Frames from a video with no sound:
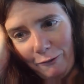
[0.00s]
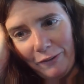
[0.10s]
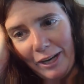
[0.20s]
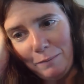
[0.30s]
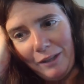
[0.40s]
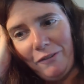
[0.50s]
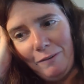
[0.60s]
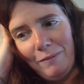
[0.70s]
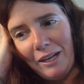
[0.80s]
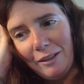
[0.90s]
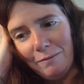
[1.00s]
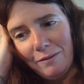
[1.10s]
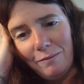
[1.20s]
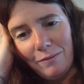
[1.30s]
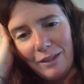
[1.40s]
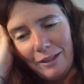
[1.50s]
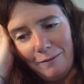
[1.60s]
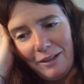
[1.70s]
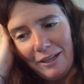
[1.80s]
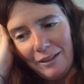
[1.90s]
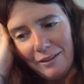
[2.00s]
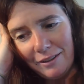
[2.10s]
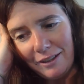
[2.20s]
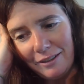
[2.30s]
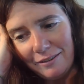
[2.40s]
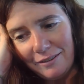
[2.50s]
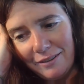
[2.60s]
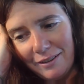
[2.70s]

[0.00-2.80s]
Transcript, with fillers: whole family, if you met them, yeah, be, you know.